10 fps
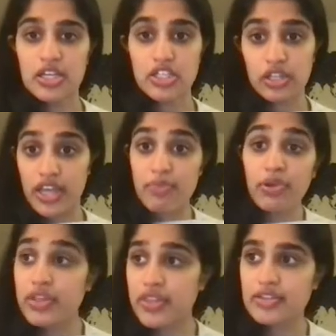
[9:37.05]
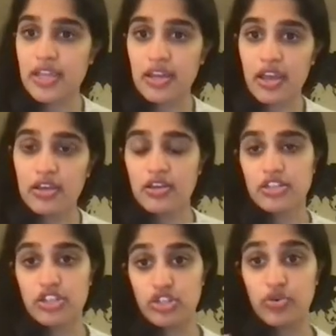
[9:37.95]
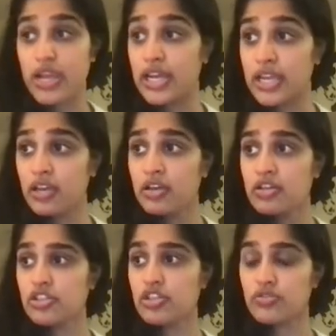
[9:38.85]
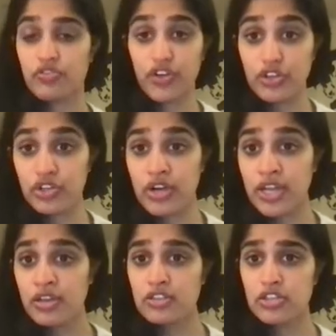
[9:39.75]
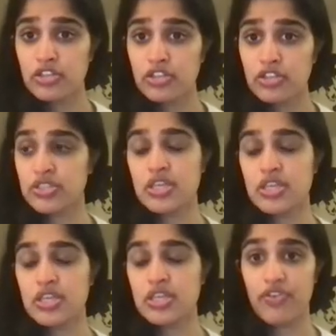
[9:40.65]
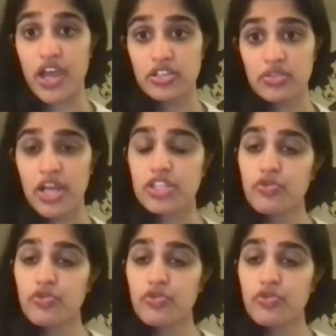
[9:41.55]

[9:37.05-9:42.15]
to labeling that data, to training, to filtering, to users seeing the effect, right?